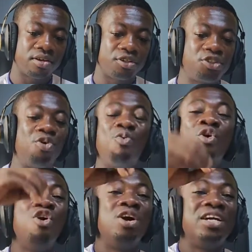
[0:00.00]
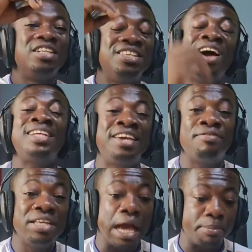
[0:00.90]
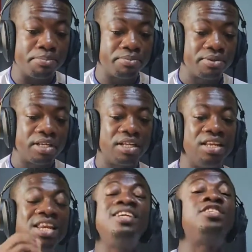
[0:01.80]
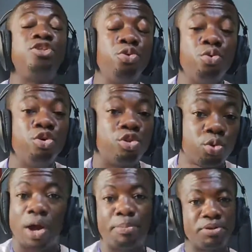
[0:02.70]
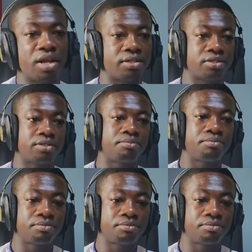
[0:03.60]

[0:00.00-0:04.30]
So not giving up leads you to happiness.